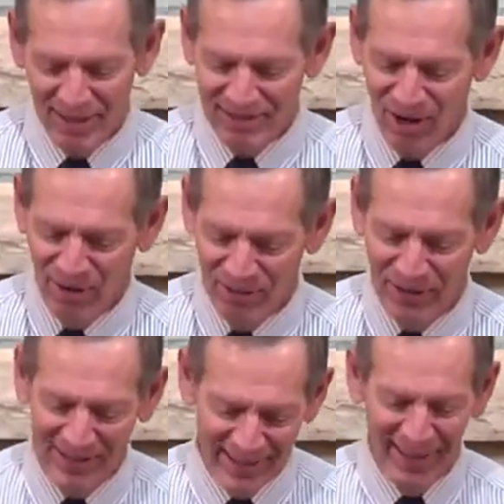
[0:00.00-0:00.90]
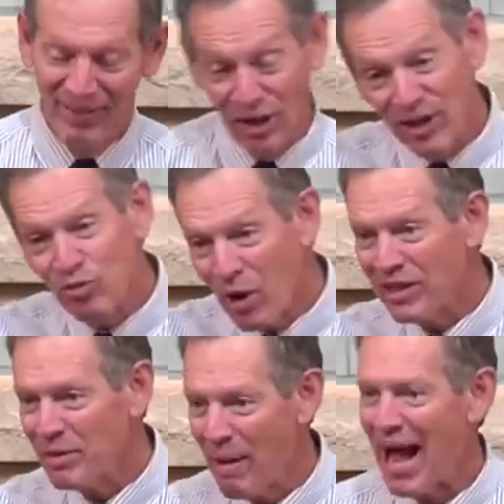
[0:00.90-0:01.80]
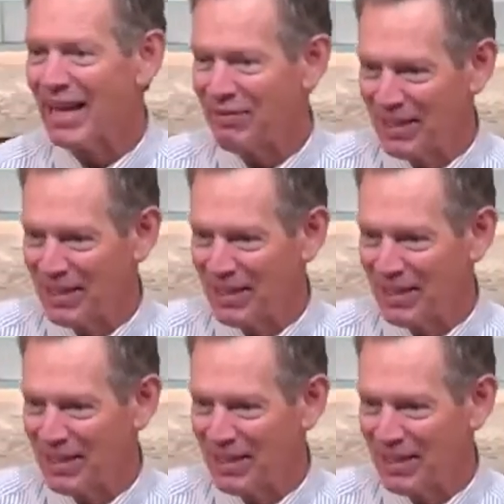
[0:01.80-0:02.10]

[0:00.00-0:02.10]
So if there is one in the back,